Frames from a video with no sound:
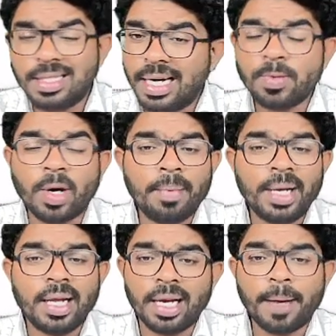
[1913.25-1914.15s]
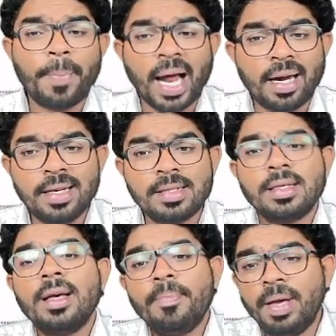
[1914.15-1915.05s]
That is what I'm telling. Like, practice